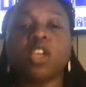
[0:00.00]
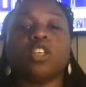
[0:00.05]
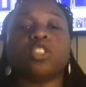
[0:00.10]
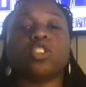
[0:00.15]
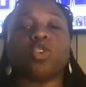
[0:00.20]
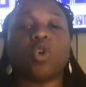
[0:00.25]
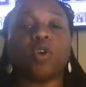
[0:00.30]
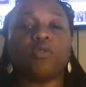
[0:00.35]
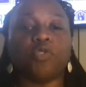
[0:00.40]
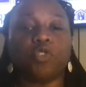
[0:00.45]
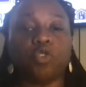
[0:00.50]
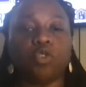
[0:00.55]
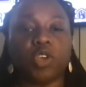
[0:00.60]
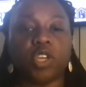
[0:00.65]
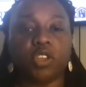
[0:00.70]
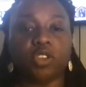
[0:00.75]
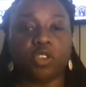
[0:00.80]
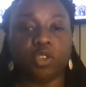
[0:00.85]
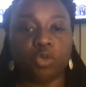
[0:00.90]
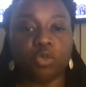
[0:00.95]
So if you
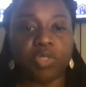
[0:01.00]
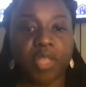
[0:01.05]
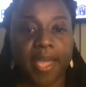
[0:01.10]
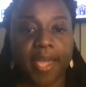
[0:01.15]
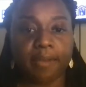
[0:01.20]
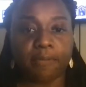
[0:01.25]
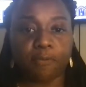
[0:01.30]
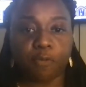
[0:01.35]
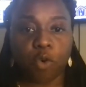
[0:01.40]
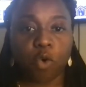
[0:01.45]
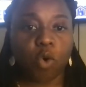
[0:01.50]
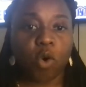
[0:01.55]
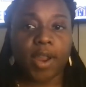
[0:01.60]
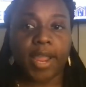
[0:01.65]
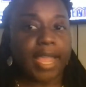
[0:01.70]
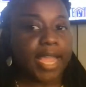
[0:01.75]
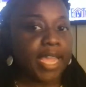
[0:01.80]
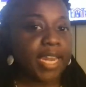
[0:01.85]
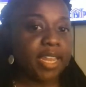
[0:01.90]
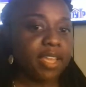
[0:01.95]
can do that
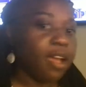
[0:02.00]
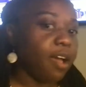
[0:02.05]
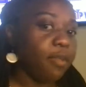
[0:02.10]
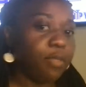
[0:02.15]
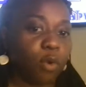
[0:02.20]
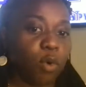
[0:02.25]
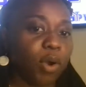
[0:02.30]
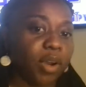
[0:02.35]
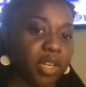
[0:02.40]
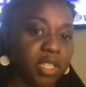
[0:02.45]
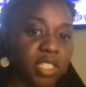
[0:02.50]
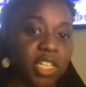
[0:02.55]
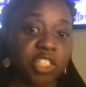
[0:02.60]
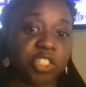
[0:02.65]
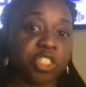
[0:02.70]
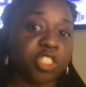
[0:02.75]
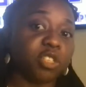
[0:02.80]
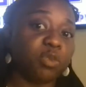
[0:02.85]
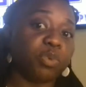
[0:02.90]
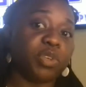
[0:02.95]
for any other
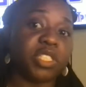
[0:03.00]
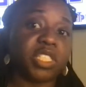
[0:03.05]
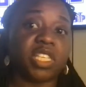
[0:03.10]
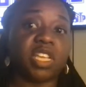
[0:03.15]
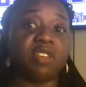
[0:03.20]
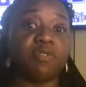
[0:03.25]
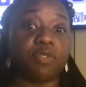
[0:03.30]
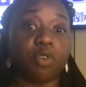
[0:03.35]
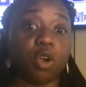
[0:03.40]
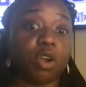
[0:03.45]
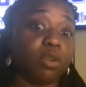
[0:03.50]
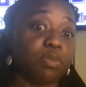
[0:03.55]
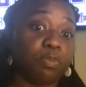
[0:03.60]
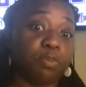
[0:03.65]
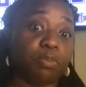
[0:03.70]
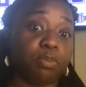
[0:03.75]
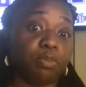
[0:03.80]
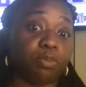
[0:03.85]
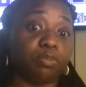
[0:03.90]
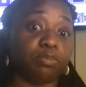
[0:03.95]
organization to receive your
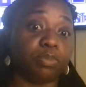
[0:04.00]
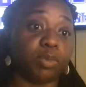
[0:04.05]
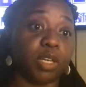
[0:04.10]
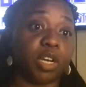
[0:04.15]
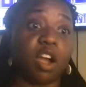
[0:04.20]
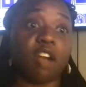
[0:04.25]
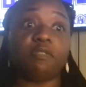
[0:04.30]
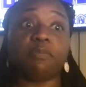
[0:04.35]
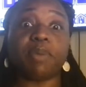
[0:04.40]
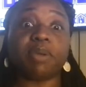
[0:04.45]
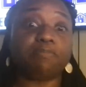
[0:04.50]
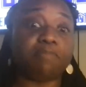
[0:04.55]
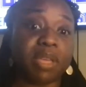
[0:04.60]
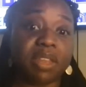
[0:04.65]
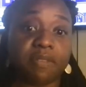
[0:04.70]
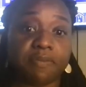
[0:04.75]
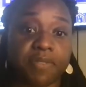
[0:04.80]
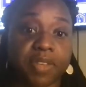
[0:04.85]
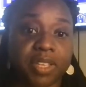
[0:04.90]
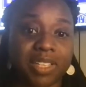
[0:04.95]
government
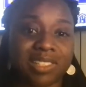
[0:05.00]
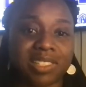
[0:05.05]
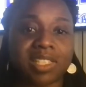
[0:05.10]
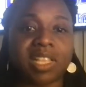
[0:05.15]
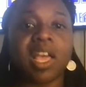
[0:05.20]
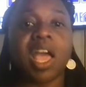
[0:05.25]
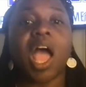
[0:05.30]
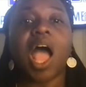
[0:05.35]
benefits,